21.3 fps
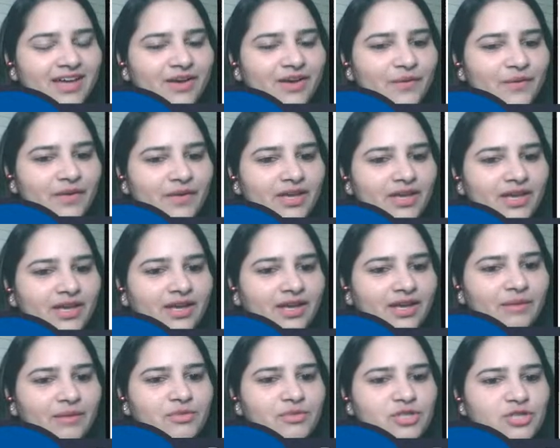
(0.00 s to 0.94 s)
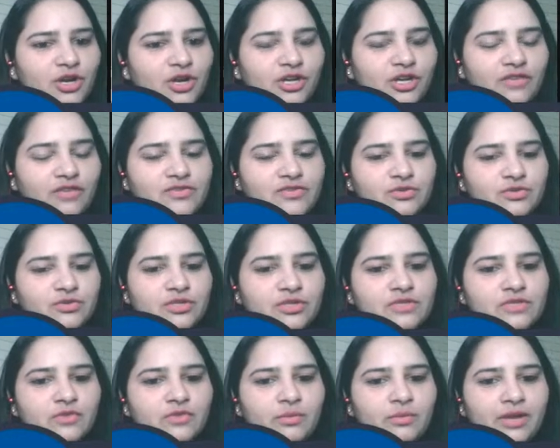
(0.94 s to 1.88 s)
Okay, majority of
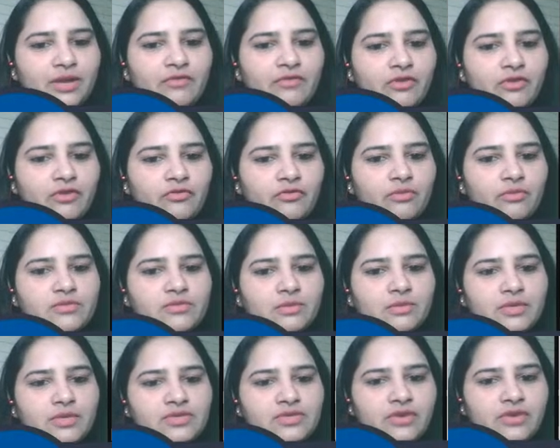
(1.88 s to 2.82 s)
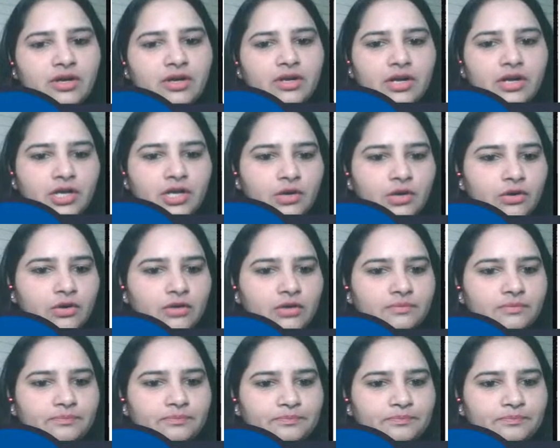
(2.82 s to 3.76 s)
students would benefit from some
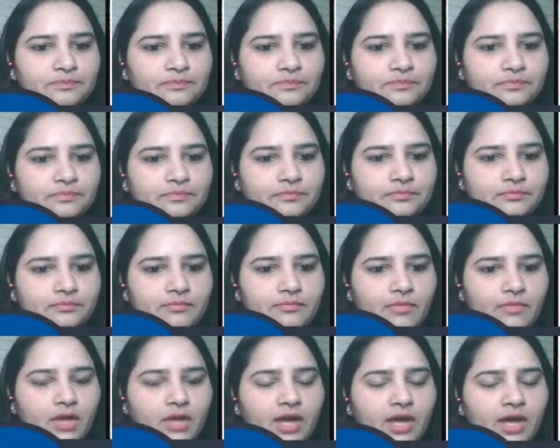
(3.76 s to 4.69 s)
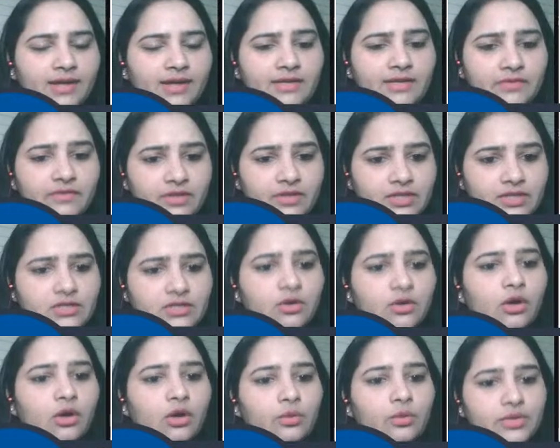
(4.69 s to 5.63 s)
extracurricular activities
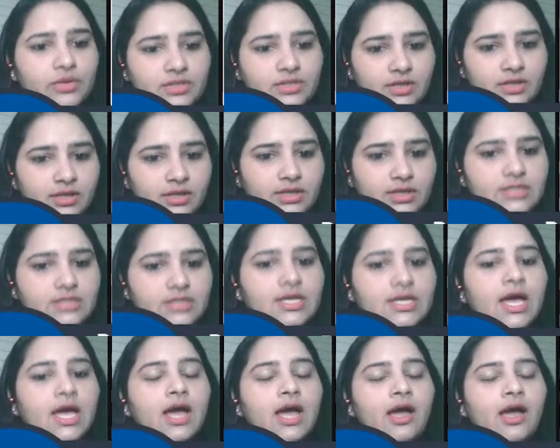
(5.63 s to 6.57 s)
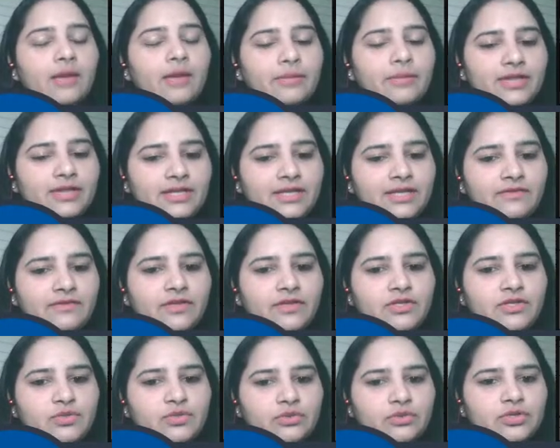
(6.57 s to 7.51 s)
along with studies. I believe
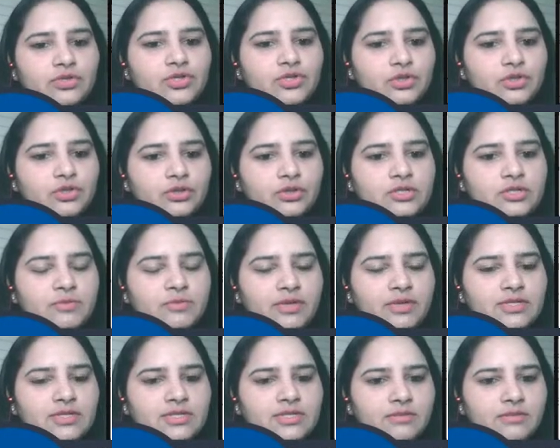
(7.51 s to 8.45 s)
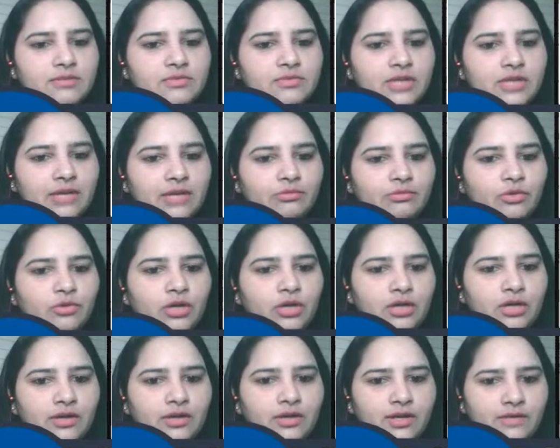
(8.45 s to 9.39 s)
that students should spend some time
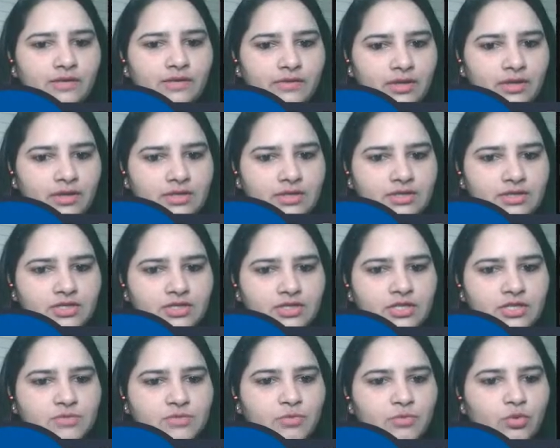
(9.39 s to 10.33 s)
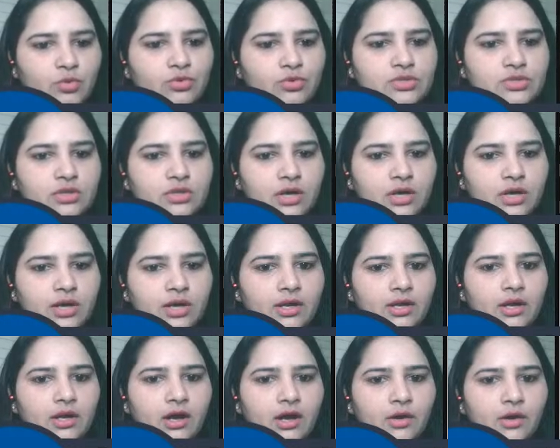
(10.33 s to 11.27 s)
doing other activities such as sports
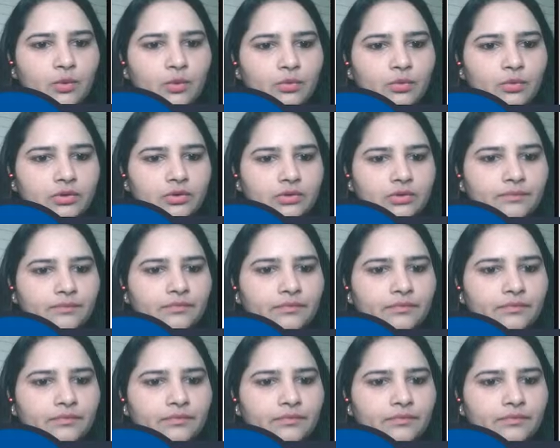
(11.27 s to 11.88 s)
and artwork.